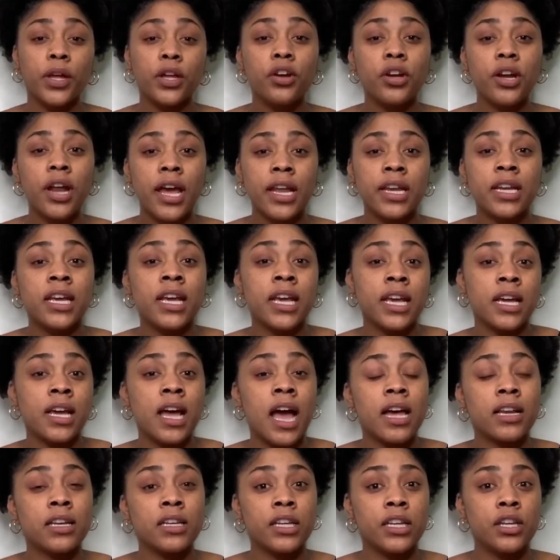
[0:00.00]
you're not in
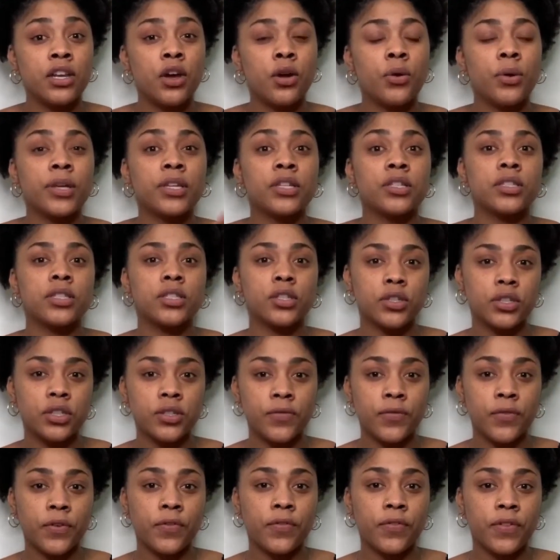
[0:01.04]
incognito and you're searching
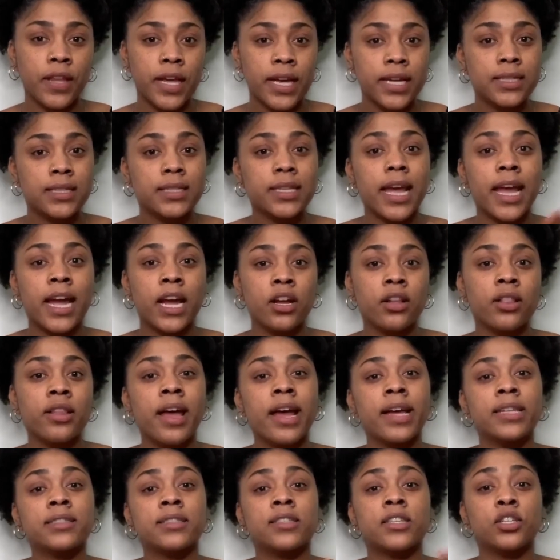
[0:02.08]
for flights,
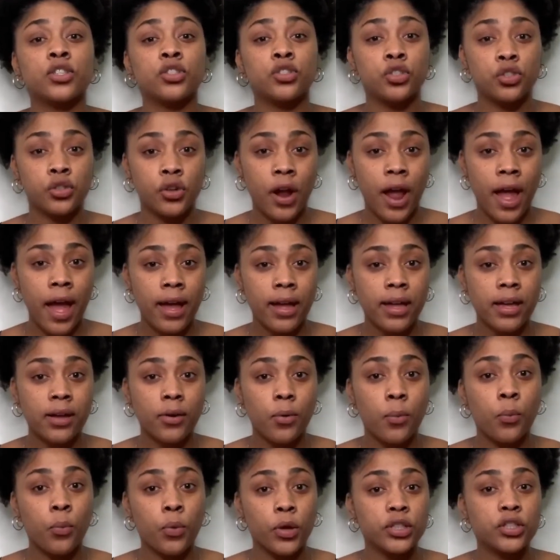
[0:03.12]
airlines can track
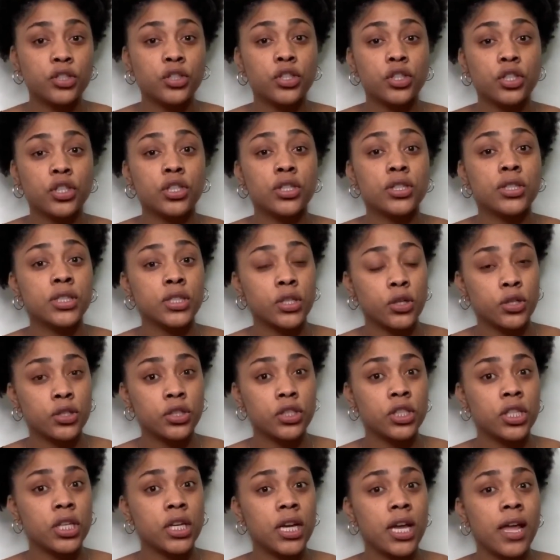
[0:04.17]
what you're
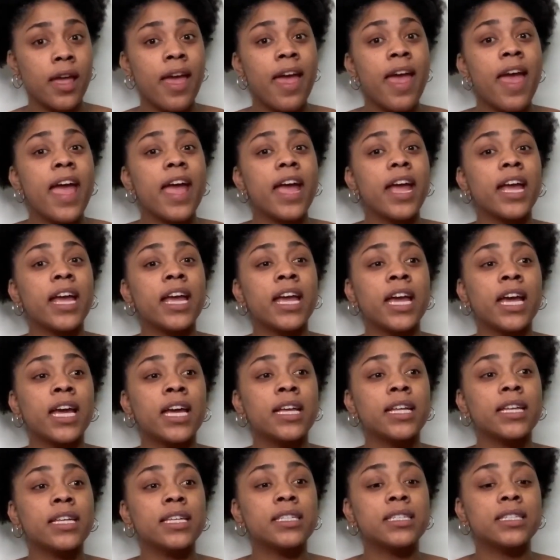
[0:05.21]
searching
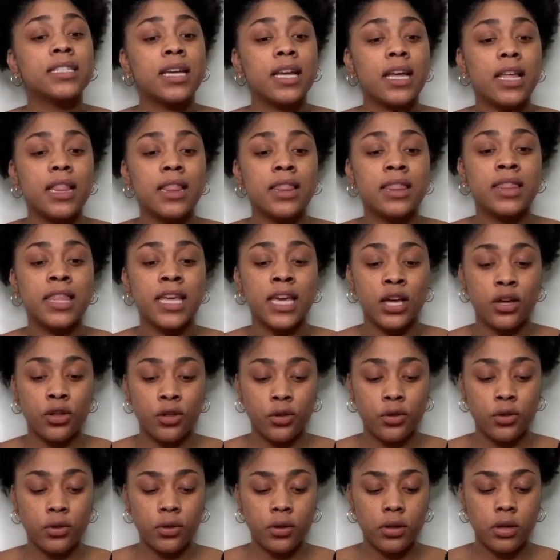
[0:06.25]
and
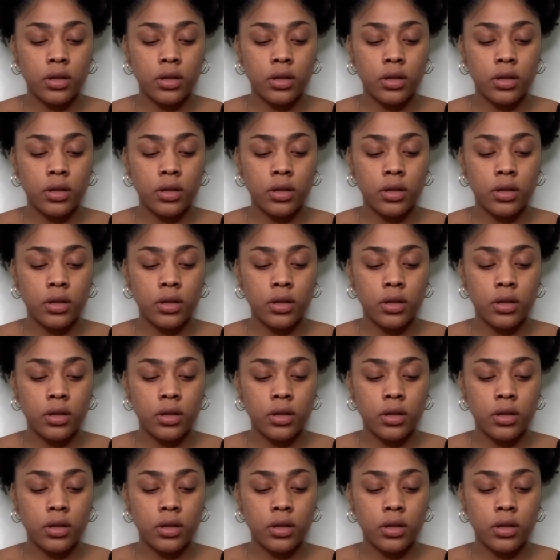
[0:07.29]
they'll